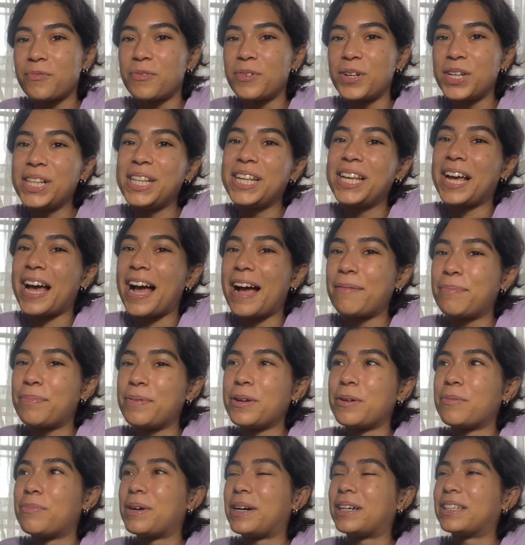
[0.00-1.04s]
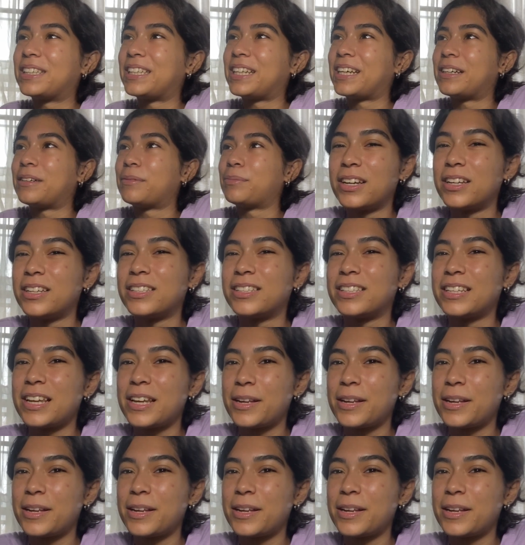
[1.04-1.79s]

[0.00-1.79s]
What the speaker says: really happy about that because